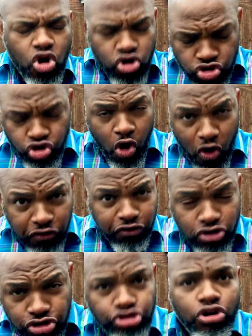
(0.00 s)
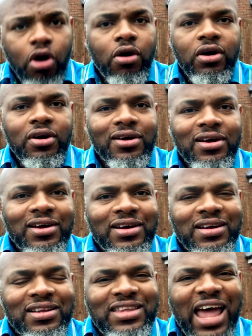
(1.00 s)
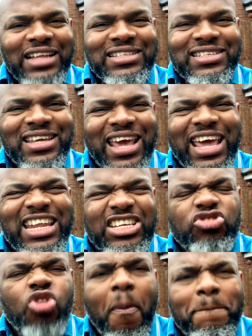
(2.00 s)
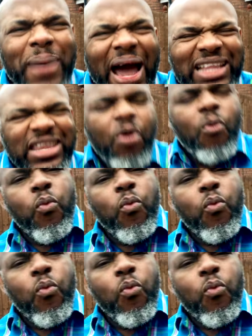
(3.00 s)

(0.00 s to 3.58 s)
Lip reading: Know for sure that it is not by the